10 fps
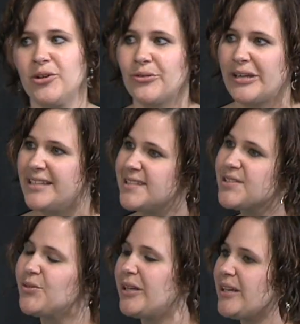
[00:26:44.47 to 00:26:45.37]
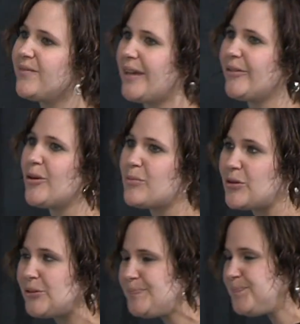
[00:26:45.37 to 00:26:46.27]
green screen
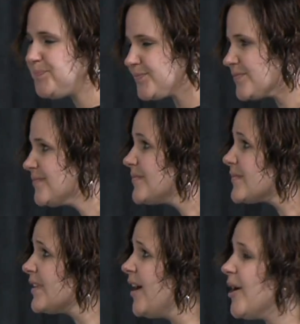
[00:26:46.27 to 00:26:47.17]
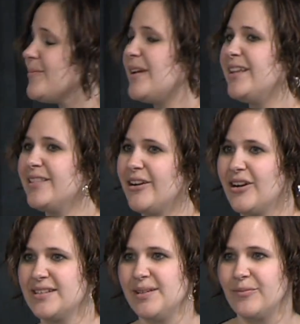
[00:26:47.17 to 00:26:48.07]
available, there
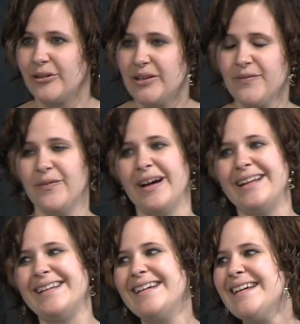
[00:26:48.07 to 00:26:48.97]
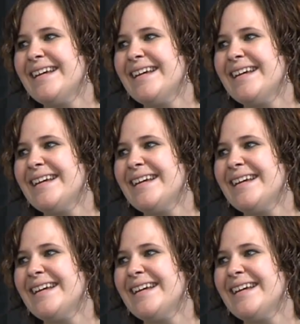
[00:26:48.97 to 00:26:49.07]
are some really fun,